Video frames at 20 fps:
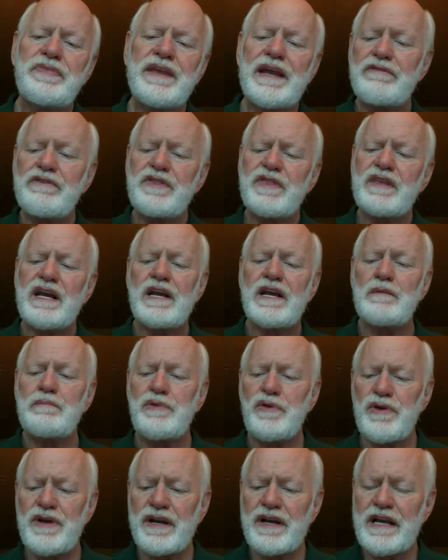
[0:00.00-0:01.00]
Everything in
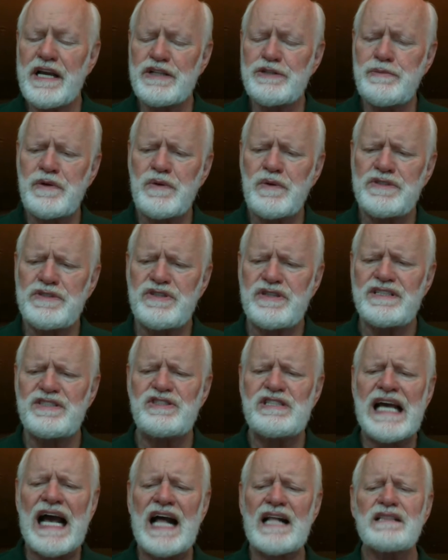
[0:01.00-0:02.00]
employee engagement was
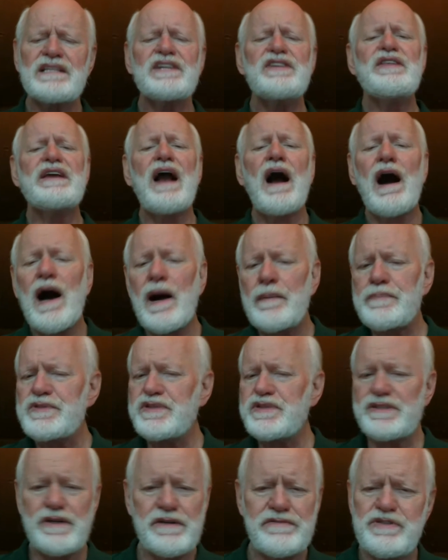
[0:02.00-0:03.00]
exactly the
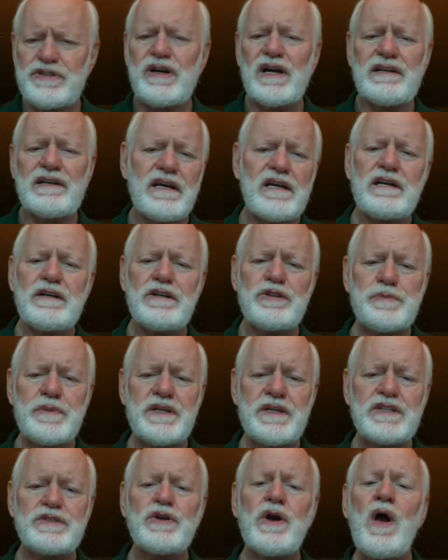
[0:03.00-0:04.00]
opposite of John Kennedy's
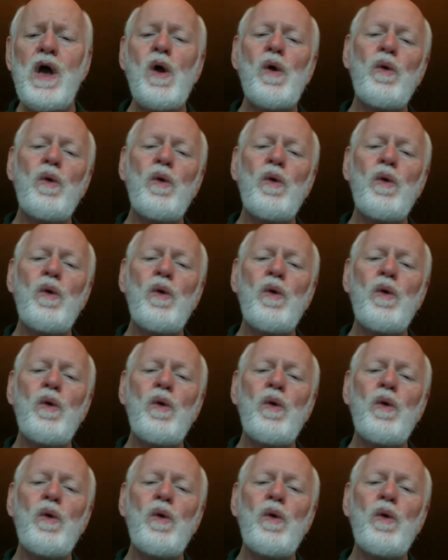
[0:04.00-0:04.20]
speech.